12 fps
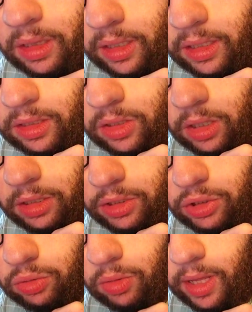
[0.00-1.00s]
like a
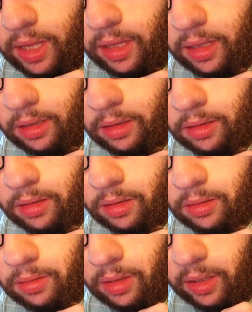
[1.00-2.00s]
darkish red,
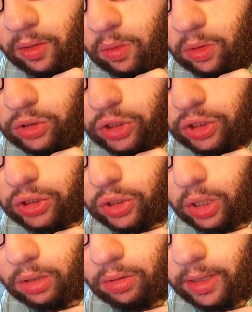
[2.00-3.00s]
like an orangish
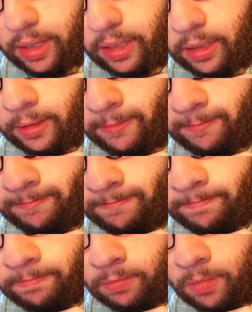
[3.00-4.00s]
dark red.
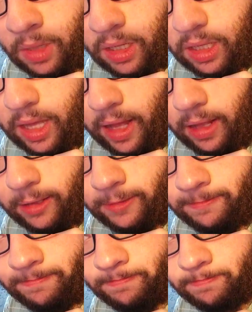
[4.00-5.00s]
Yeah,